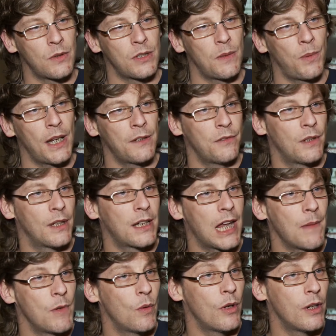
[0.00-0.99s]
so as you play through the
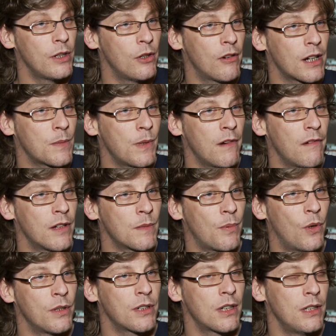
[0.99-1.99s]
game you earn your experience
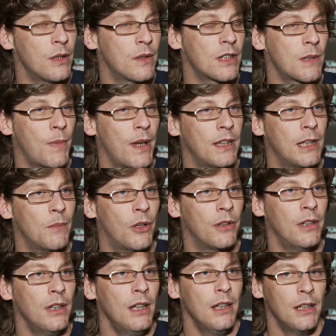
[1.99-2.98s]
points and you can spend them
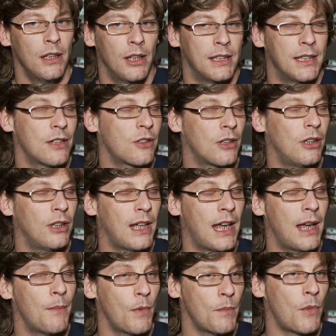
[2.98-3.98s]
on
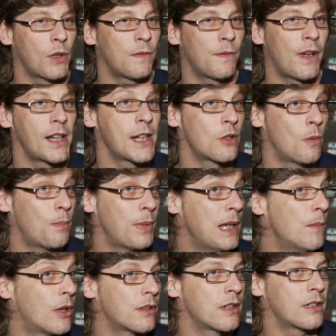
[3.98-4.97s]
additional modifiers or
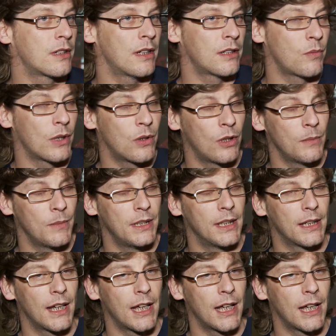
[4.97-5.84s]
B-mods as we call them in the